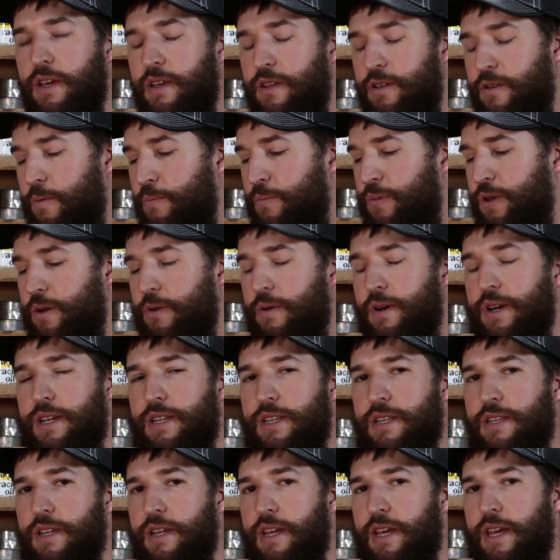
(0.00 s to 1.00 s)
your
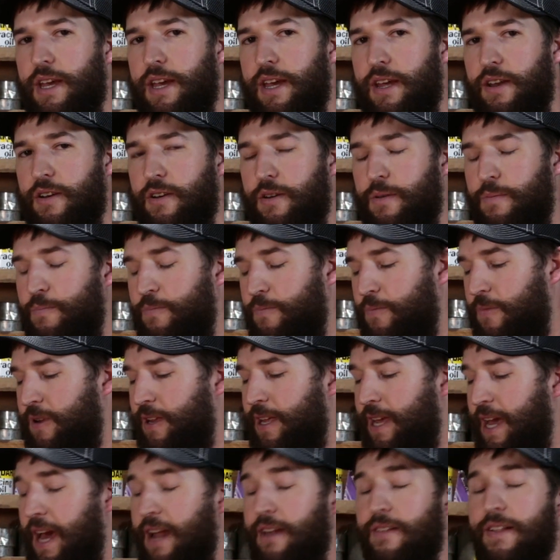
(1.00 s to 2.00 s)
Buicks, and your
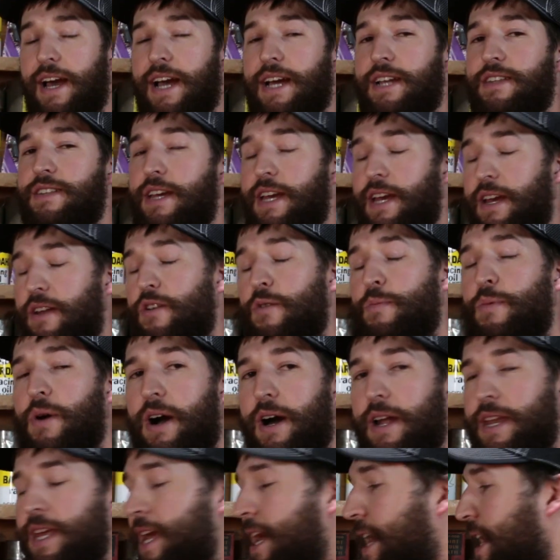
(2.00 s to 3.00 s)
Cadillacs and your
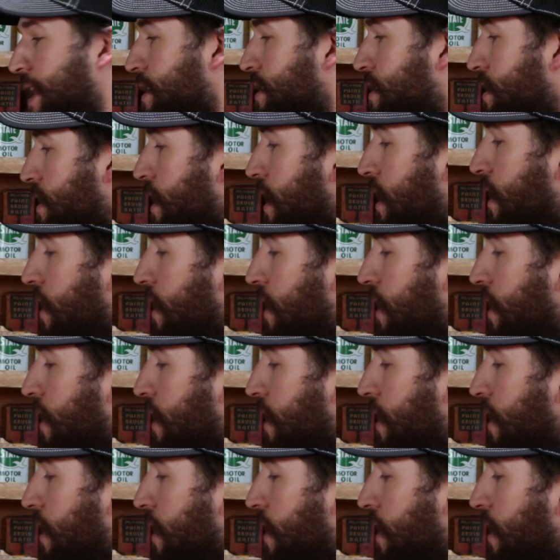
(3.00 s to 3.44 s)
Pontiacs.